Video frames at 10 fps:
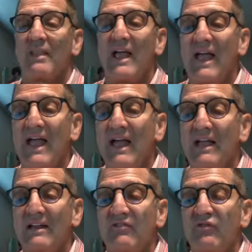
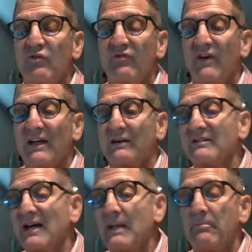and if you find a
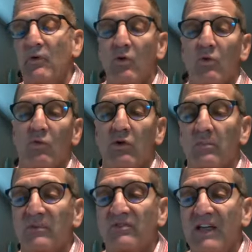typo or a
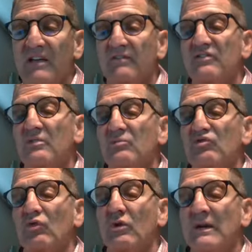mistake of some
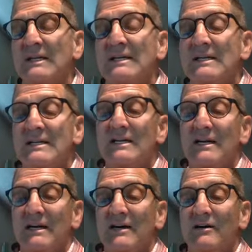sort,
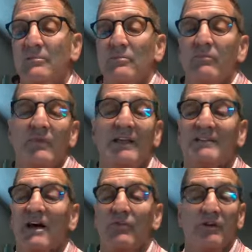it's
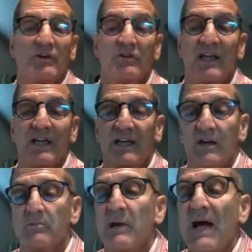out there. You can't get
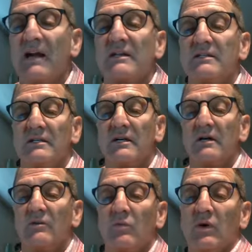it back.
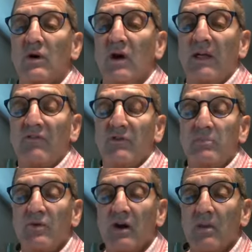Where if you
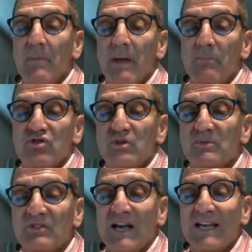put it on a membership
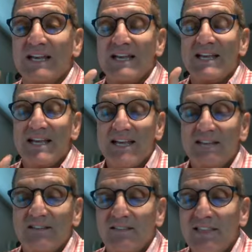site,
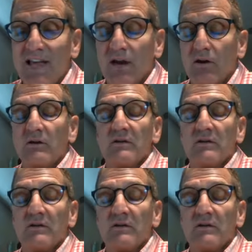it's there,